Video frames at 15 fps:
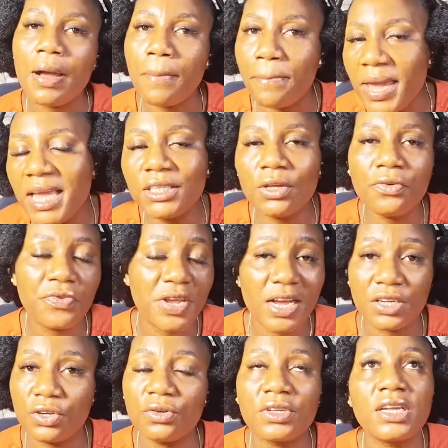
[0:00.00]
based on
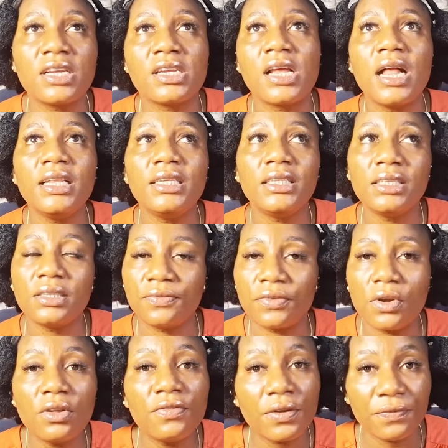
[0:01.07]
reaction and analysis,
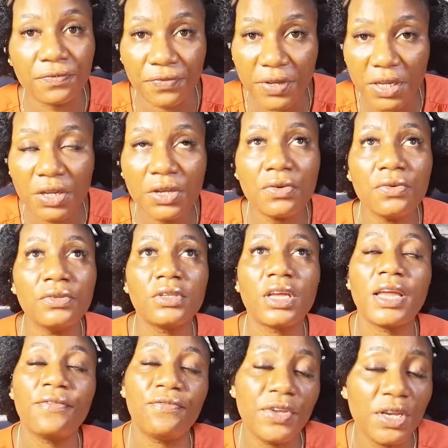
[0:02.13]
I've got a video
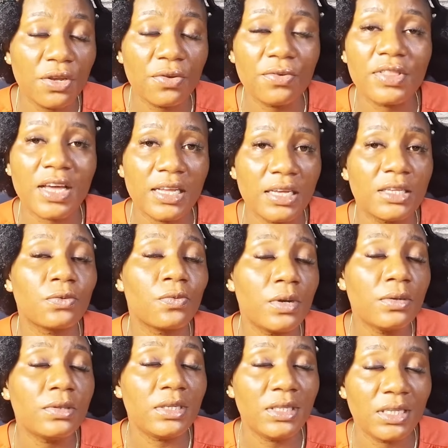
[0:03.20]
that is
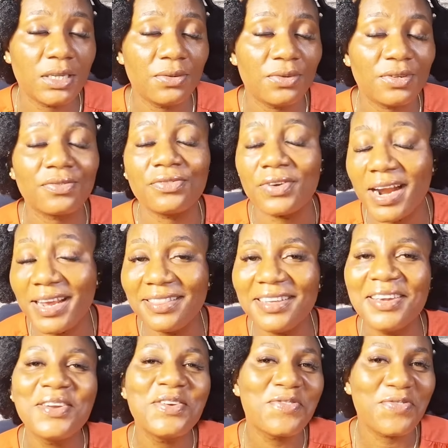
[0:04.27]
well detailed,
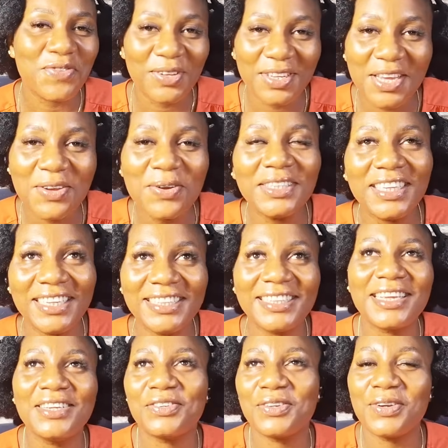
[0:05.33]
right, for Lagos
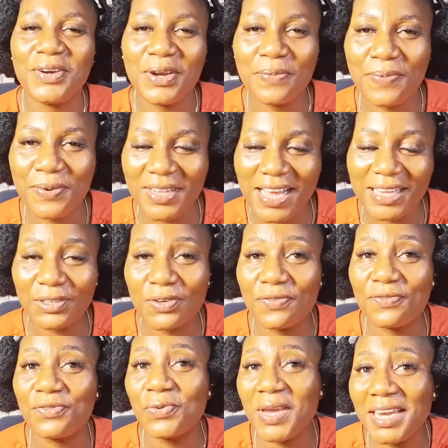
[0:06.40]
International Airport as
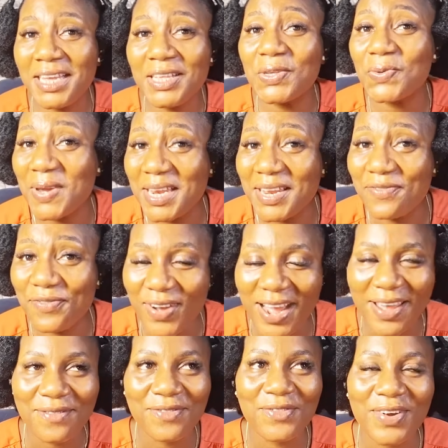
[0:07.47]
of
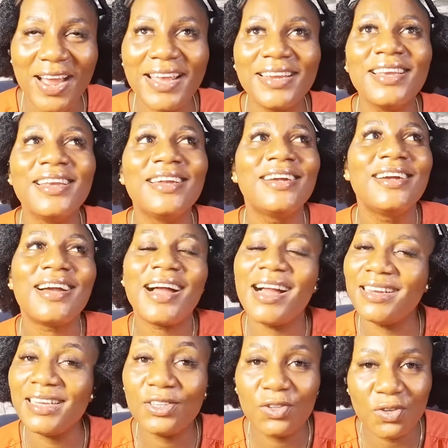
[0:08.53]
2025, right?
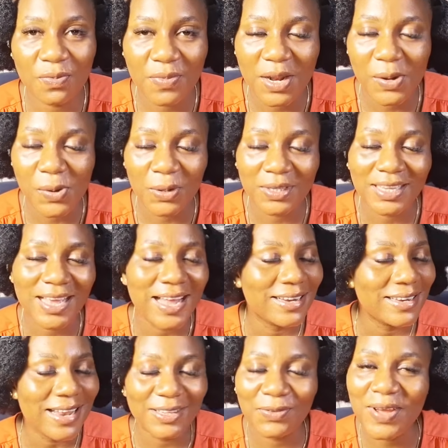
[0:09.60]
And it took me a lot,
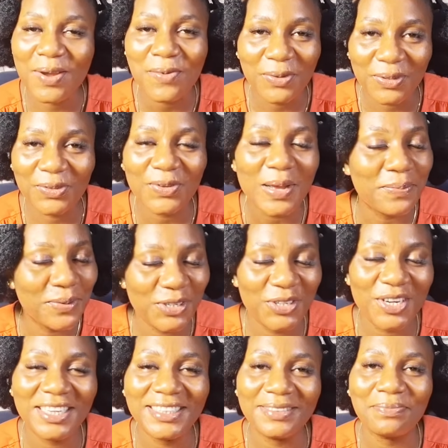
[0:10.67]
and that's why I want you to
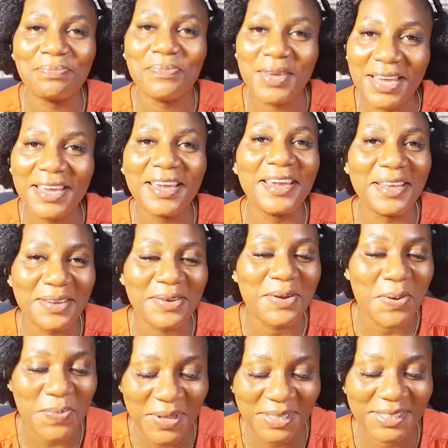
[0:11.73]
appreciate me in the
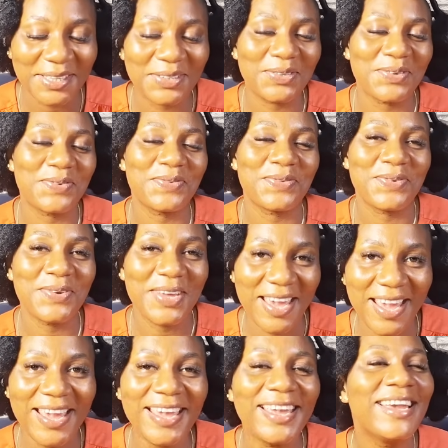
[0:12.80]
comment section.
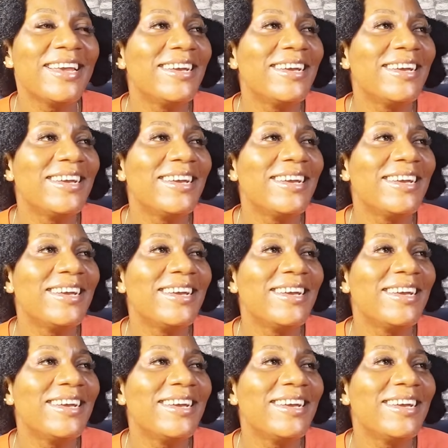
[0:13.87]
Okay,